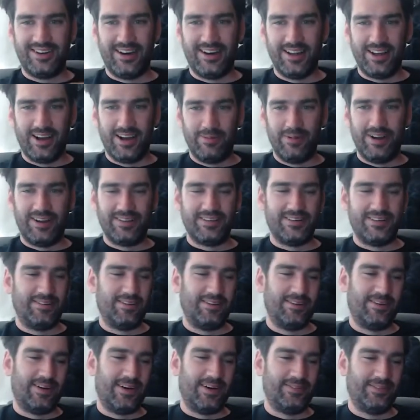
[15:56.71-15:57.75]
I mean, I don't
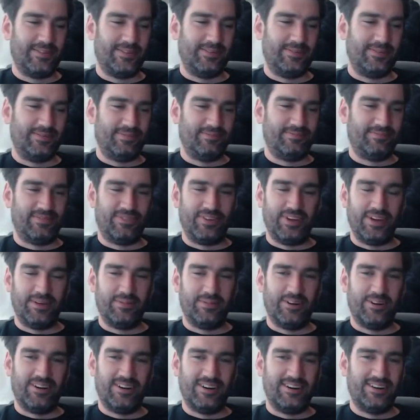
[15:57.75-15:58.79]
know. I haven't thing,
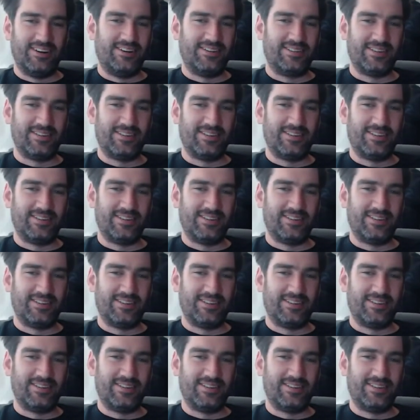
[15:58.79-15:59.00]
but I heard.